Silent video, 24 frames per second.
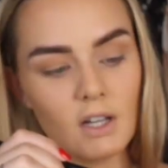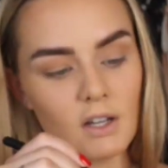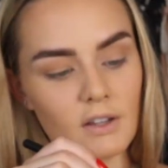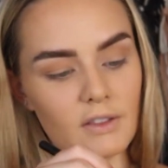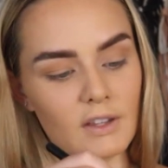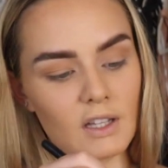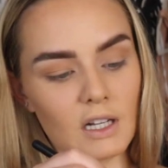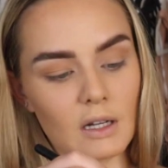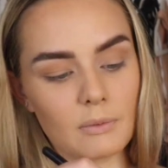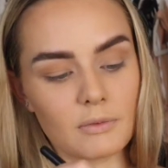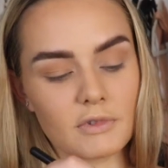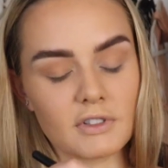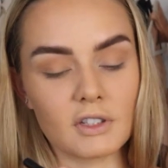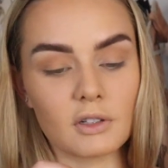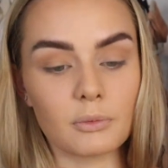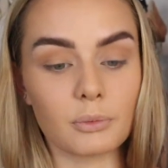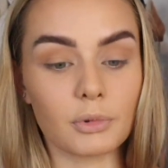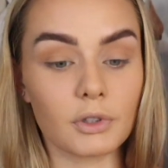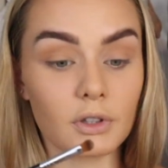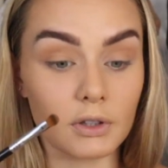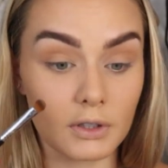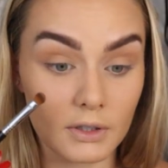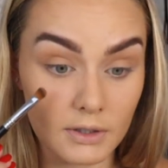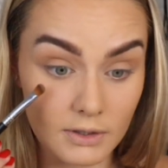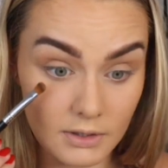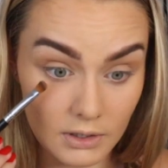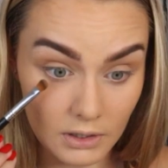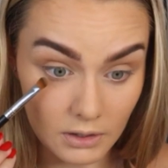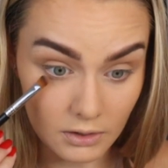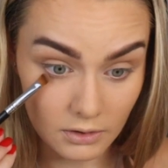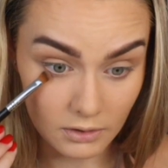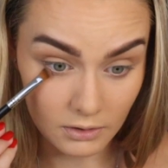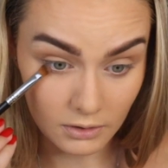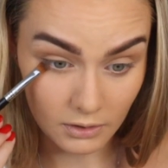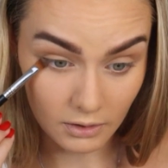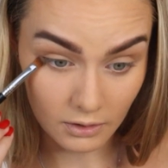And then I'm just gonna put this
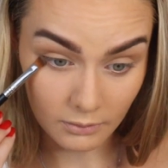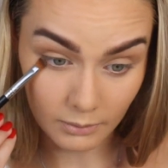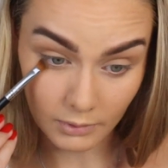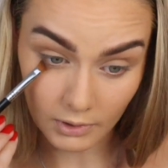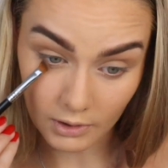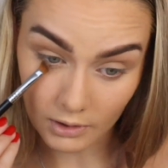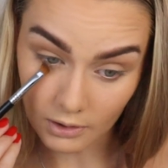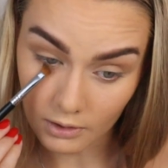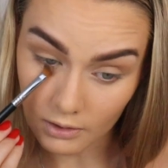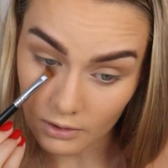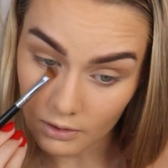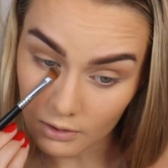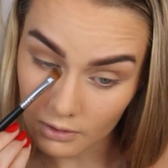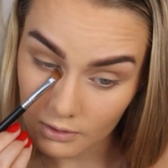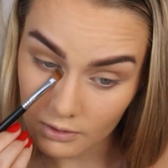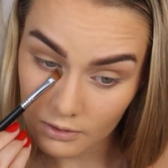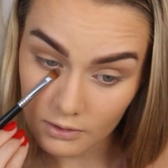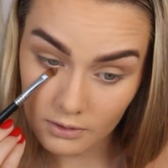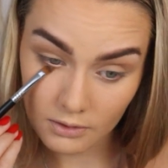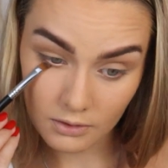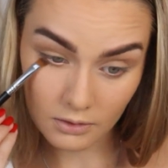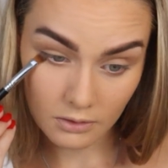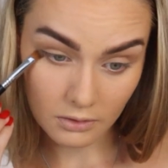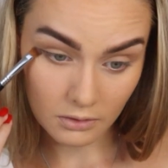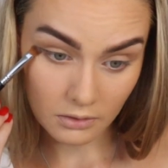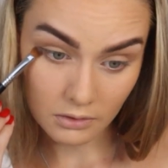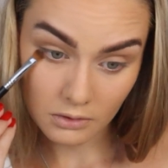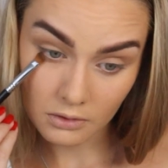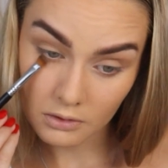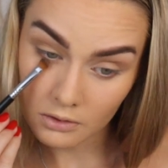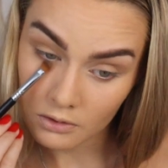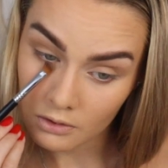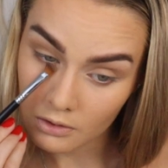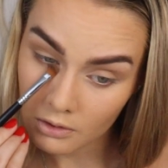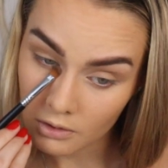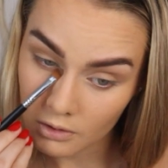underneath my eyes,
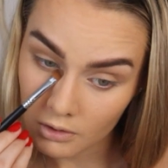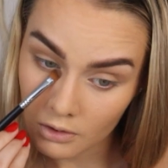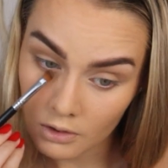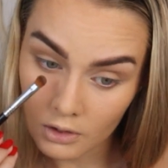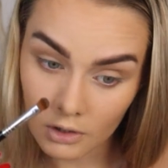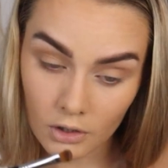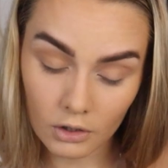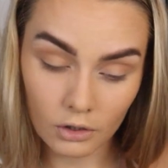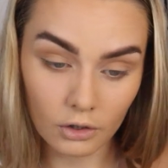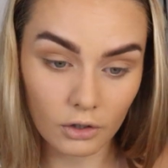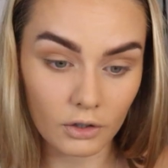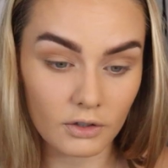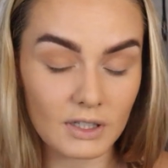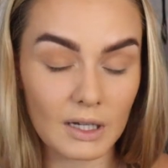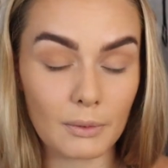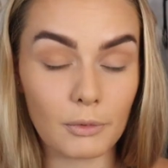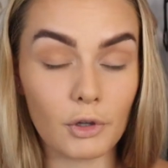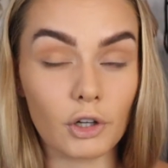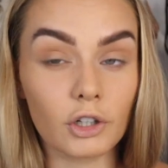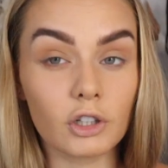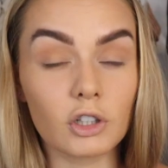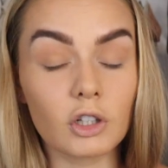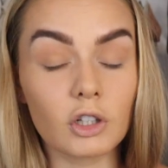because I'm not